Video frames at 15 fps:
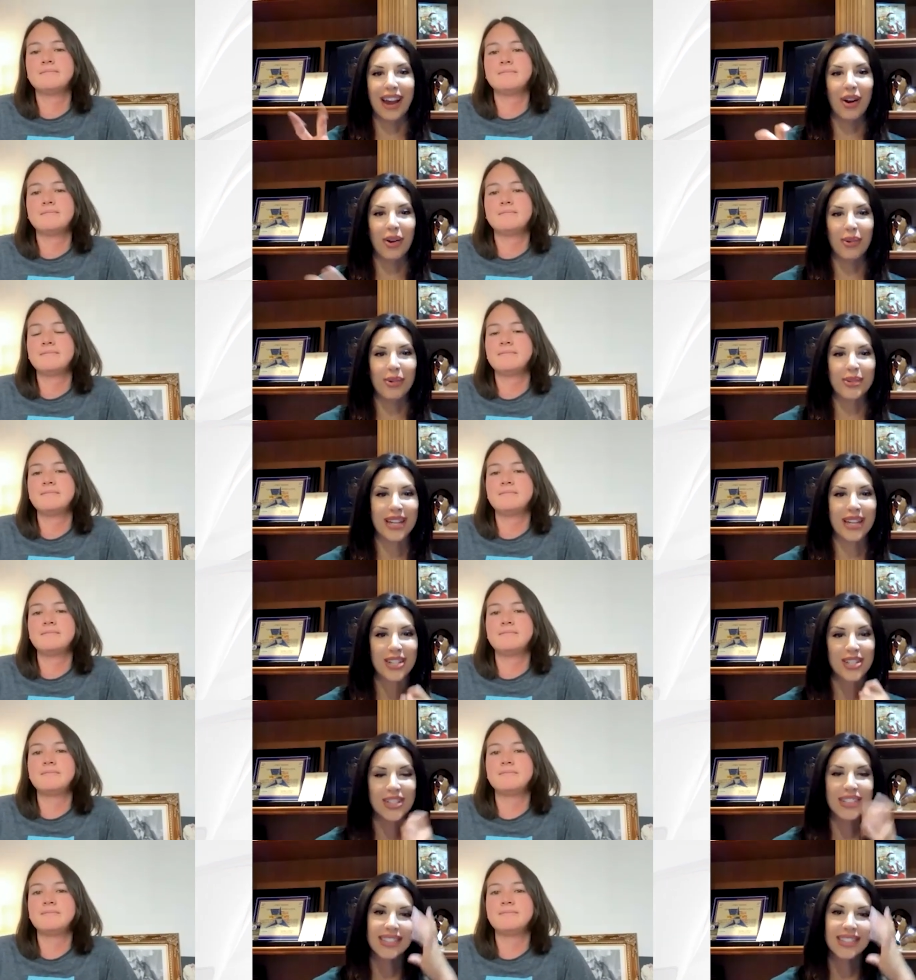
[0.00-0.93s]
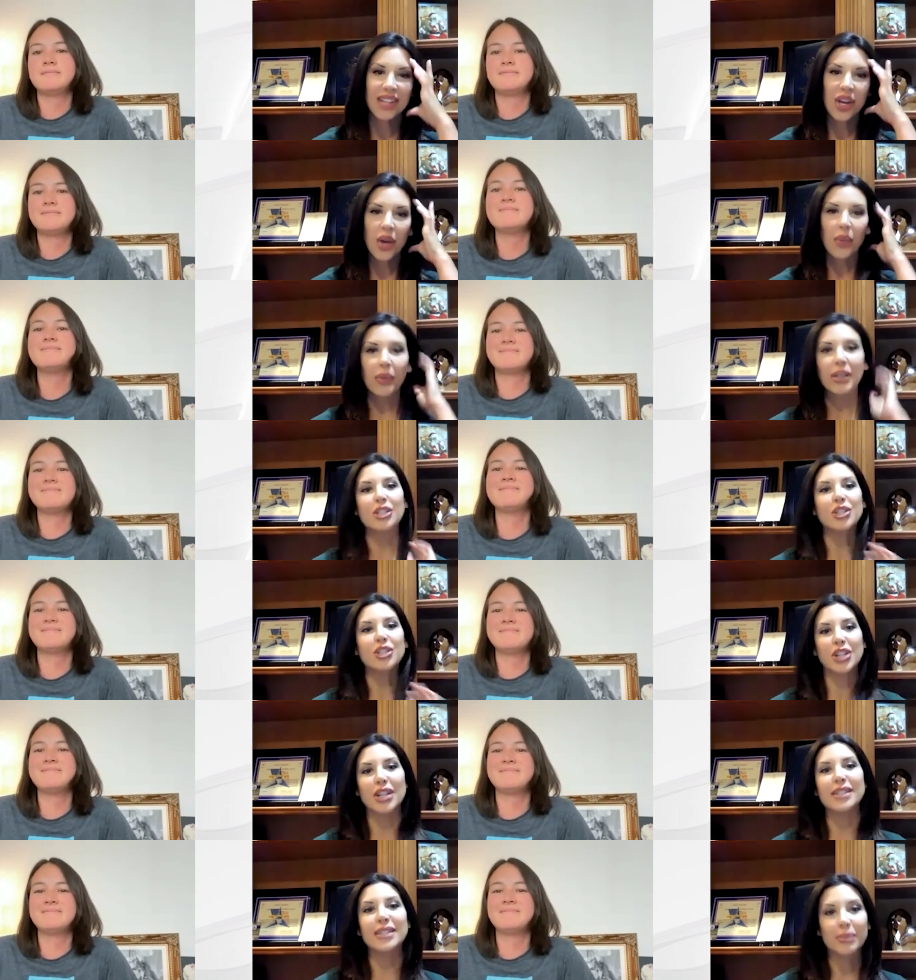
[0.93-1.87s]
Speaker 1: air quotations, when it's
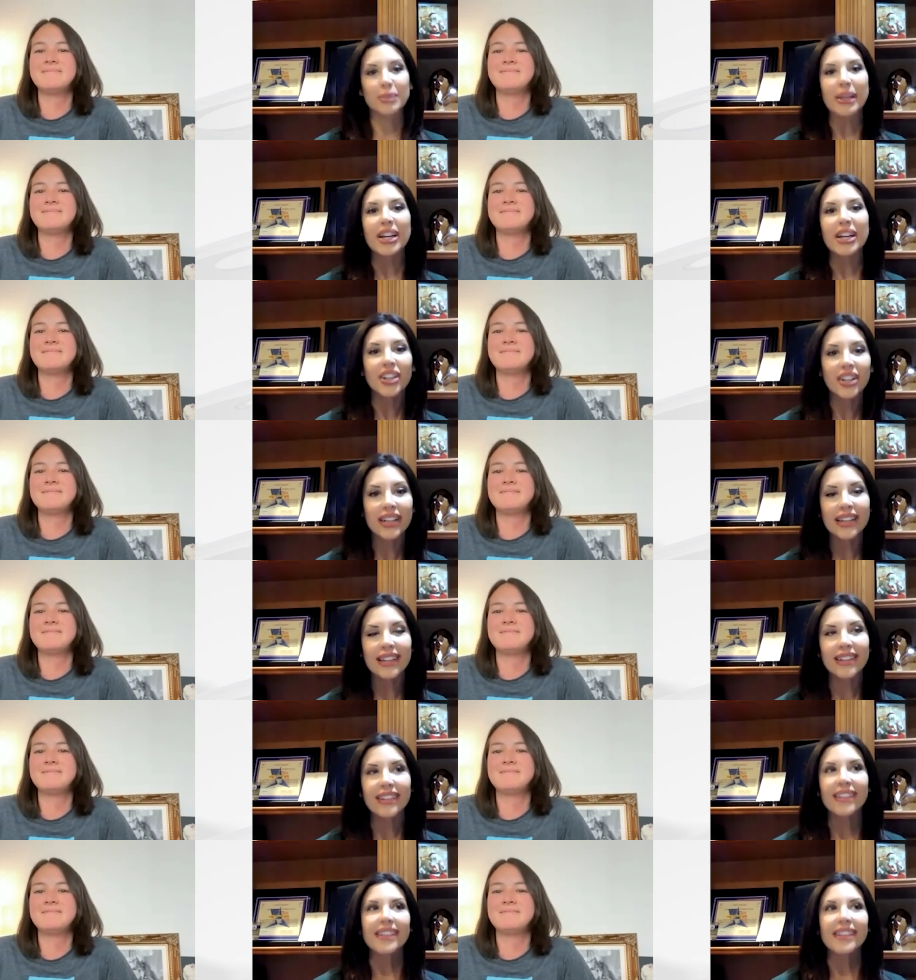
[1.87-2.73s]
just a period,